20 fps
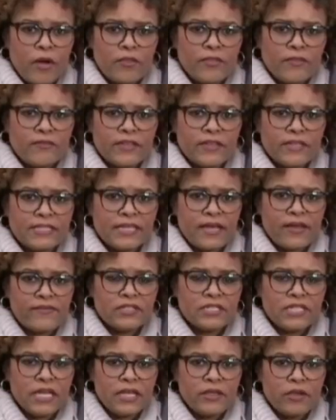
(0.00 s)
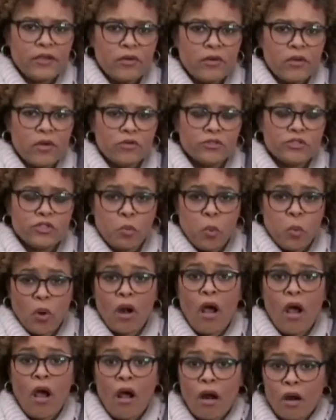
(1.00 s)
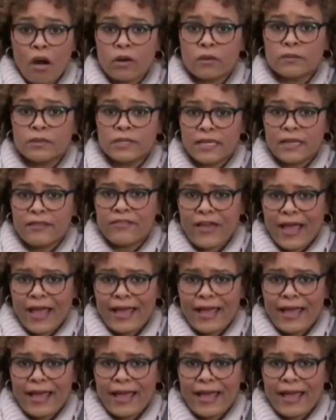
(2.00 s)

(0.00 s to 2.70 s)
Both of these seventeen-year-olds were armed